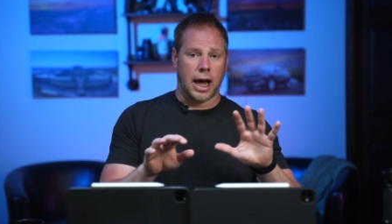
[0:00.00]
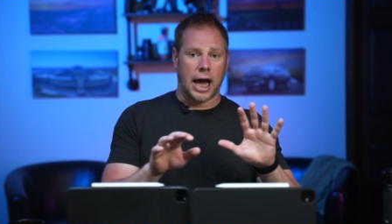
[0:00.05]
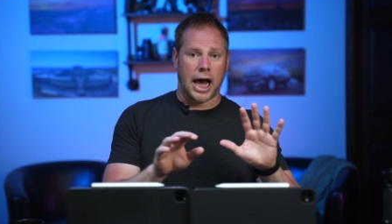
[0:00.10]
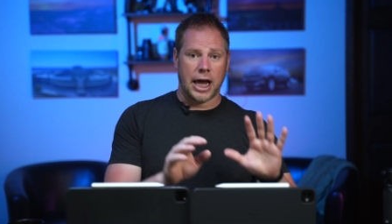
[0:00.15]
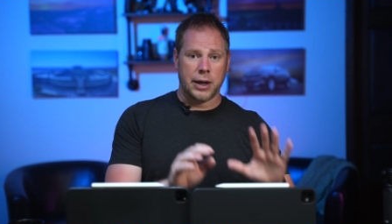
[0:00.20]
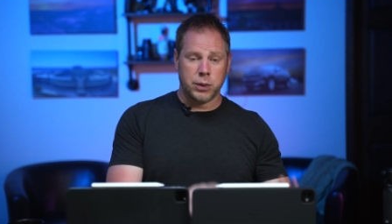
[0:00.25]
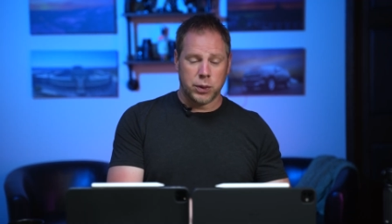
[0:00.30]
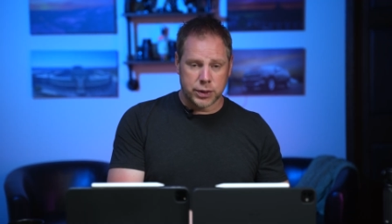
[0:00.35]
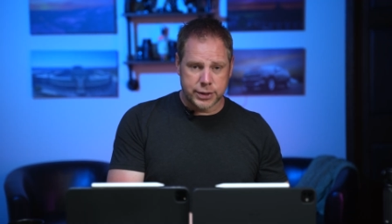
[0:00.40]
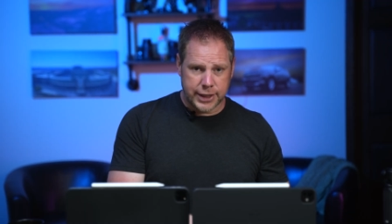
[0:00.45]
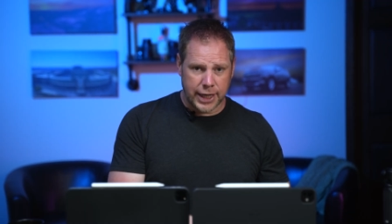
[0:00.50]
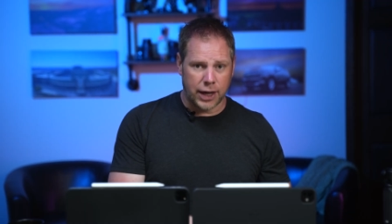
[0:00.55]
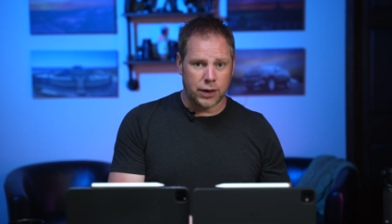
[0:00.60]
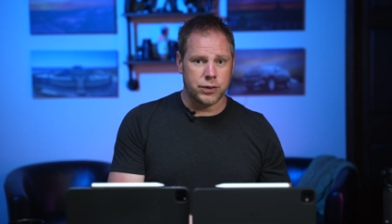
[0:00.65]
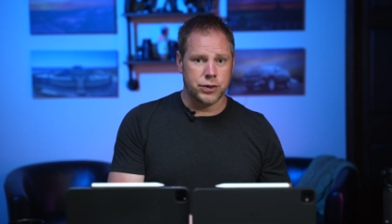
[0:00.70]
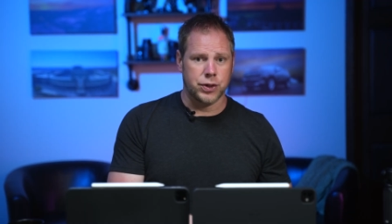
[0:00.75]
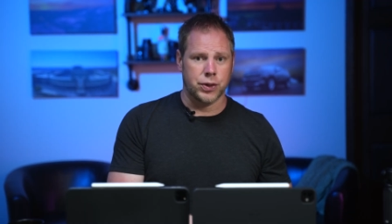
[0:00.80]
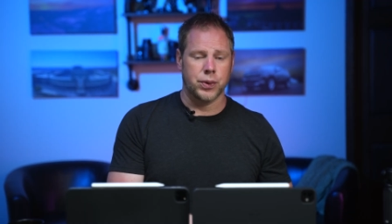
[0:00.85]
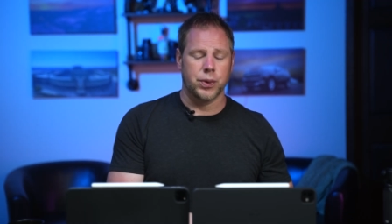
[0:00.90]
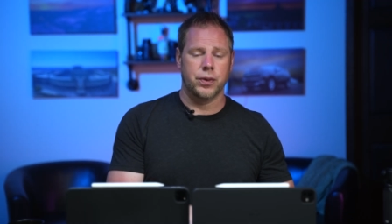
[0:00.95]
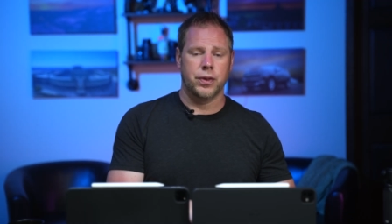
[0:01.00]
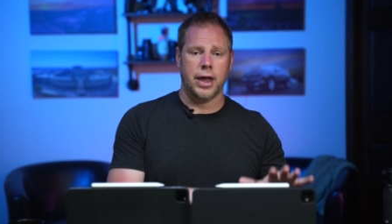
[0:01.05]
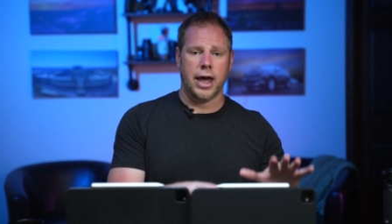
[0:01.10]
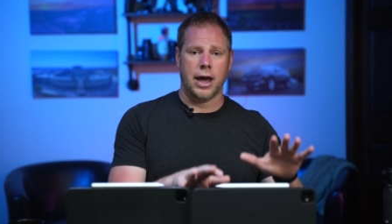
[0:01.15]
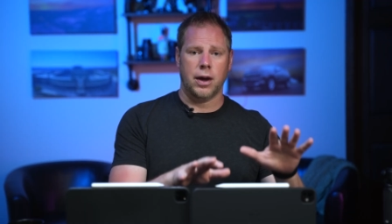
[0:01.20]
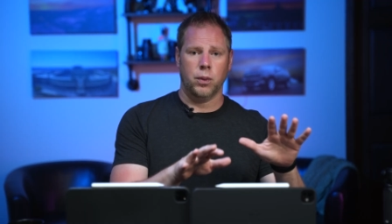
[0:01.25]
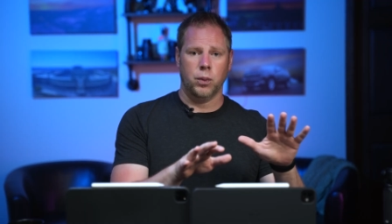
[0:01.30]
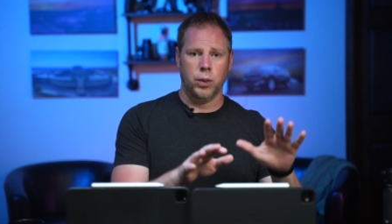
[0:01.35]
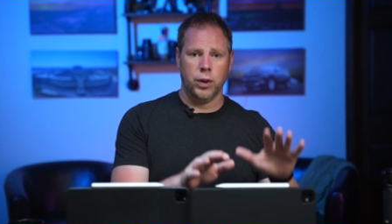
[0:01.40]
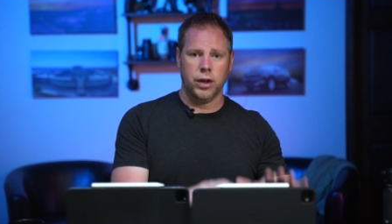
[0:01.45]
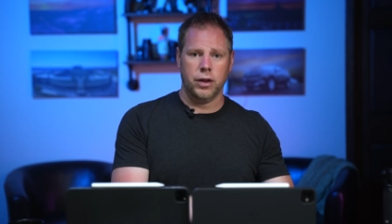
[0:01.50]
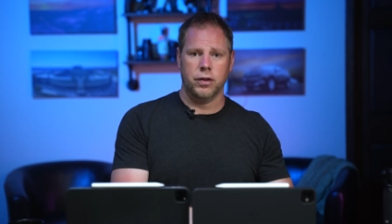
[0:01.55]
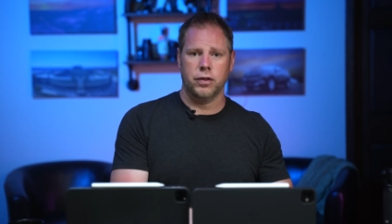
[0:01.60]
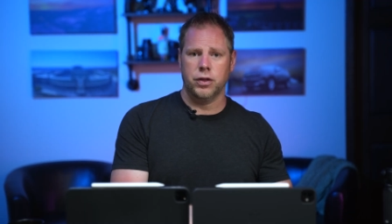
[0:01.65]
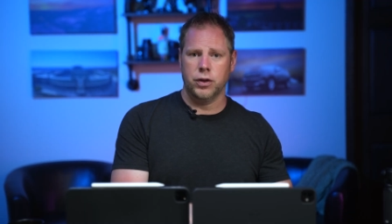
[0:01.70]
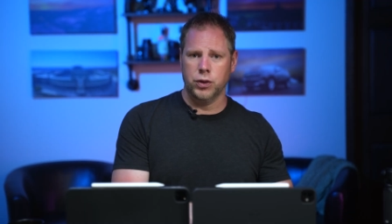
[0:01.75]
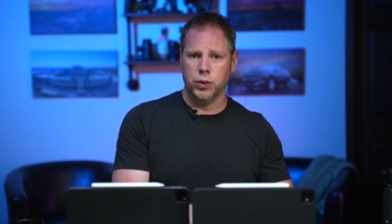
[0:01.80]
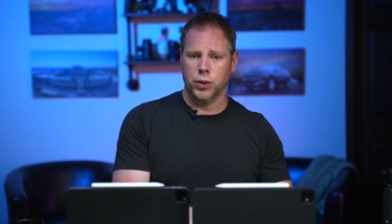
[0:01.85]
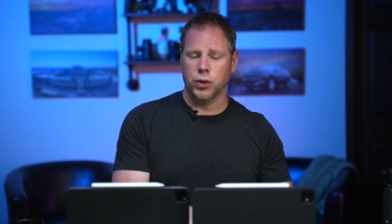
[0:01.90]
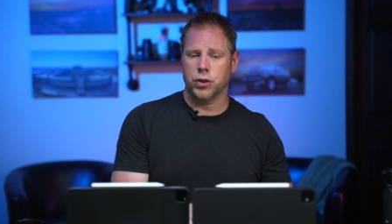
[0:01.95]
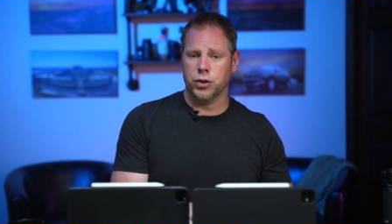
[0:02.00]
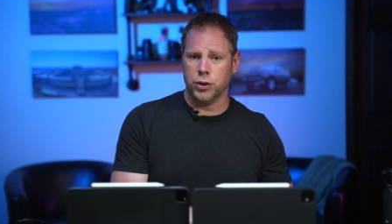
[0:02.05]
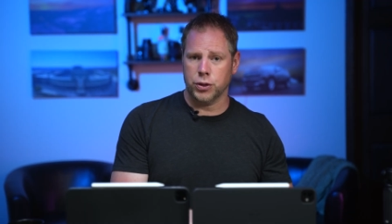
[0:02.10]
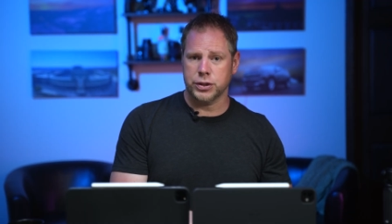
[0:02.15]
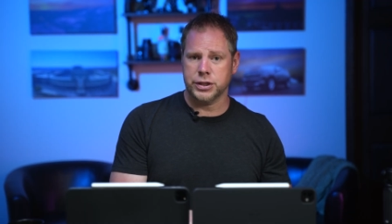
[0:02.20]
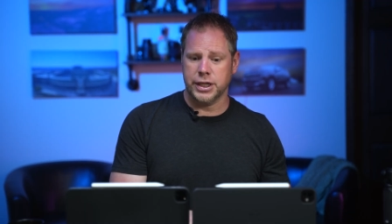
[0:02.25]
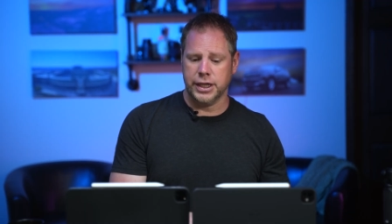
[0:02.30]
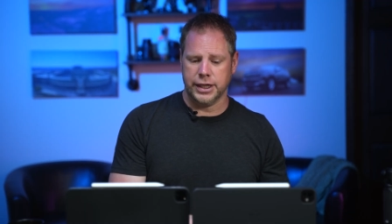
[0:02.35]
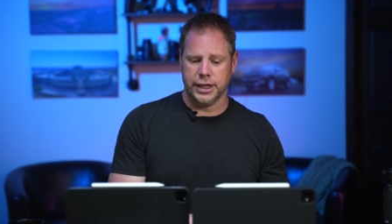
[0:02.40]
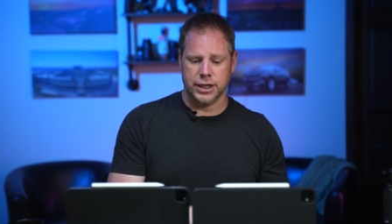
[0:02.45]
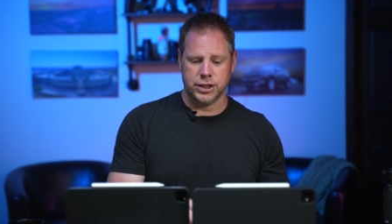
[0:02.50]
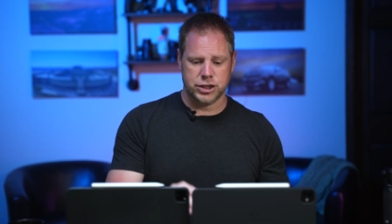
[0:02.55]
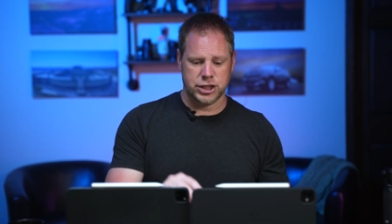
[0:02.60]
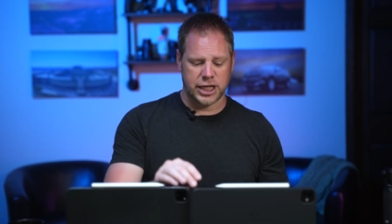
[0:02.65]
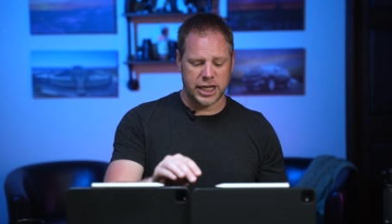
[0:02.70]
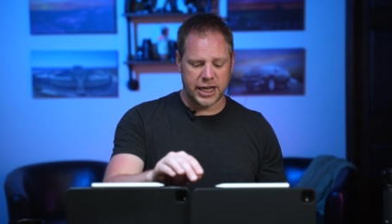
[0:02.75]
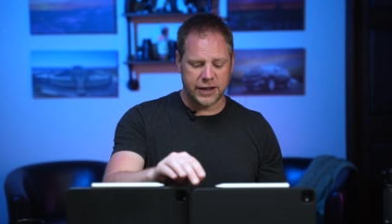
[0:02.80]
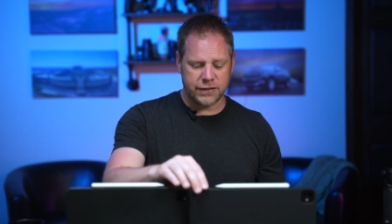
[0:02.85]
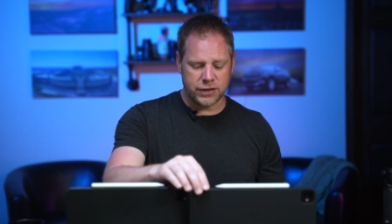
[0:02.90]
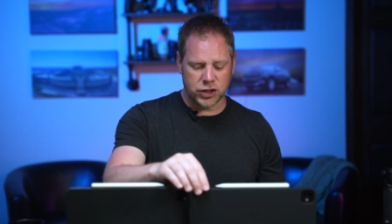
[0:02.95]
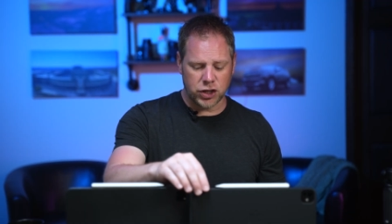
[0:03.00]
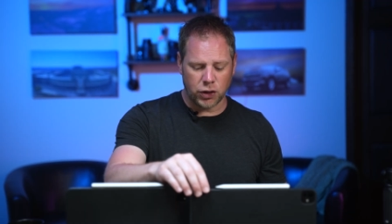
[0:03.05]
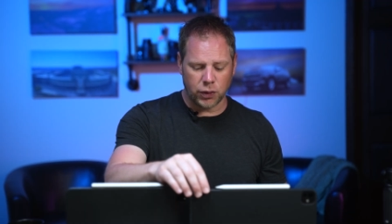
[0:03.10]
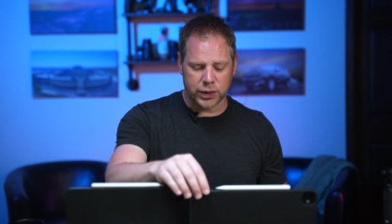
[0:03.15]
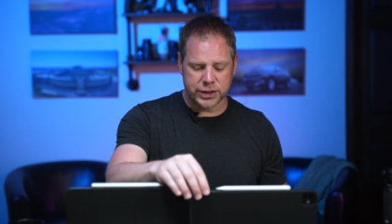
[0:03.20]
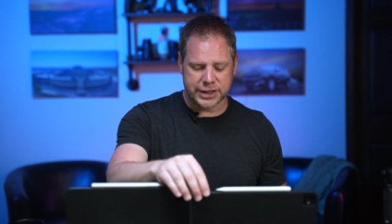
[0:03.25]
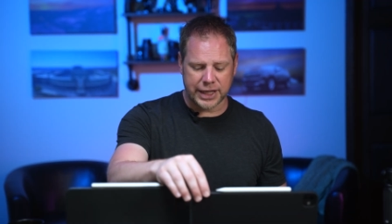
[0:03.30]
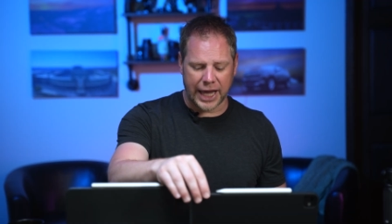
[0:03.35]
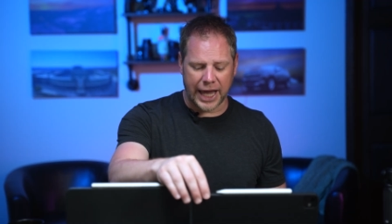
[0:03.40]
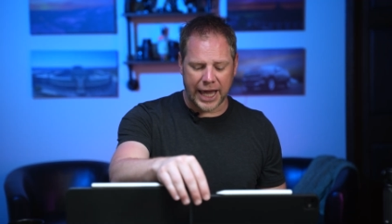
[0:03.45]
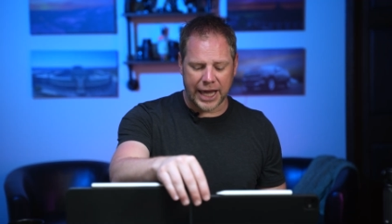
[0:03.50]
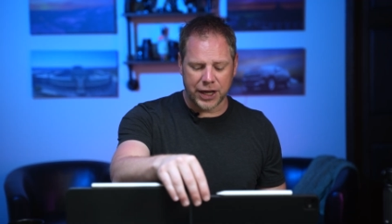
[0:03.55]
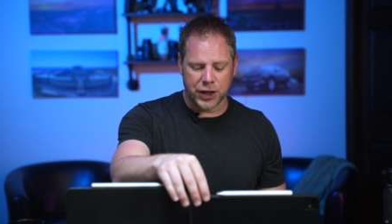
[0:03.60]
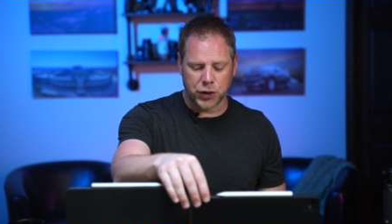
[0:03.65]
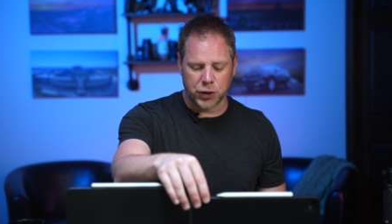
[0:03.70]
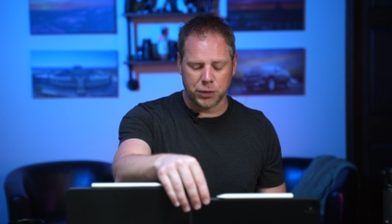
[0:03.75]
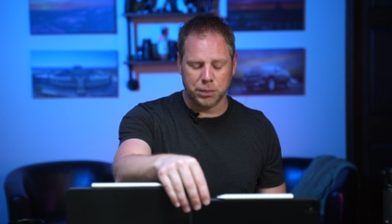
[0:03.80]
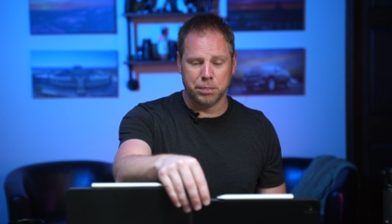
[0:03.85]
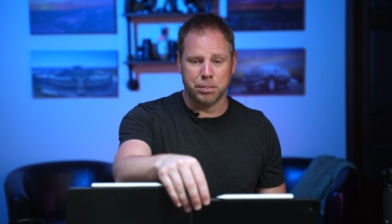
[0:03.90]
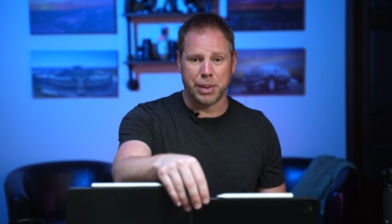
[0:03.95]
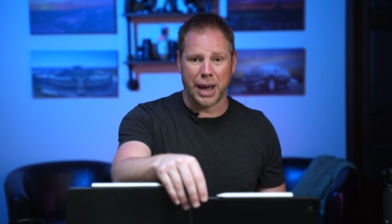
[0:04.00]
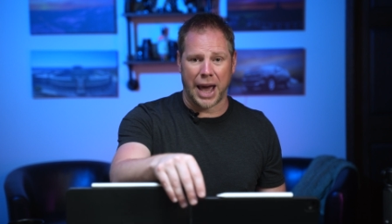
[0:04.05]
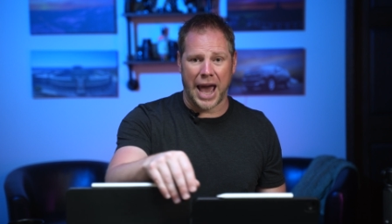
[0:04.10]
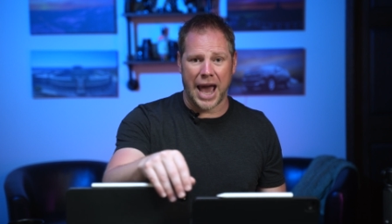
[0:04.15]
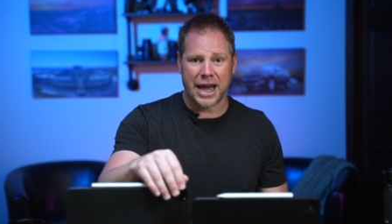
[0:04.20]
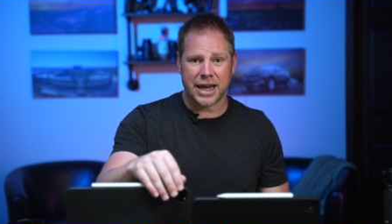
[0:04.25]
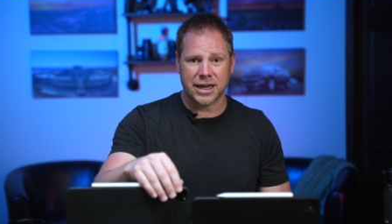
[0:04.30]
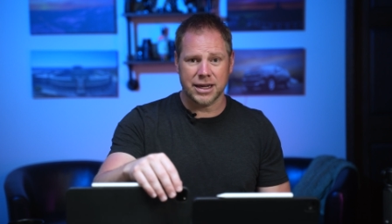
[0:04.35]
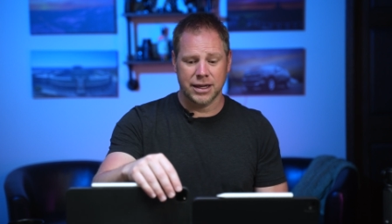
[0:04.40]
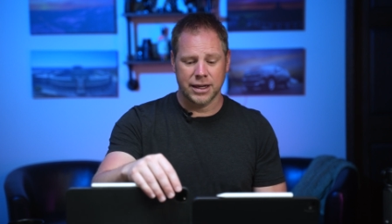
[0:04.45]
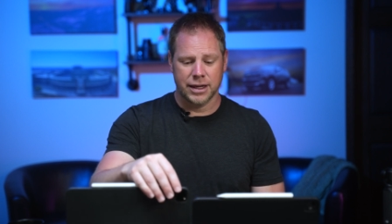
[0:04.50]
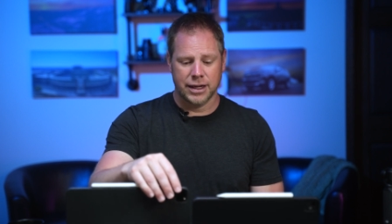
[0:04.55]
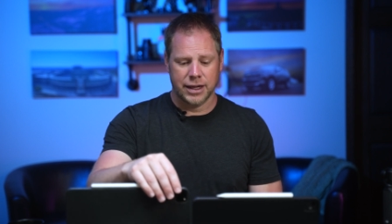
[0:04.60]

I will tell you that with the new 13 inch, even though it's angled back,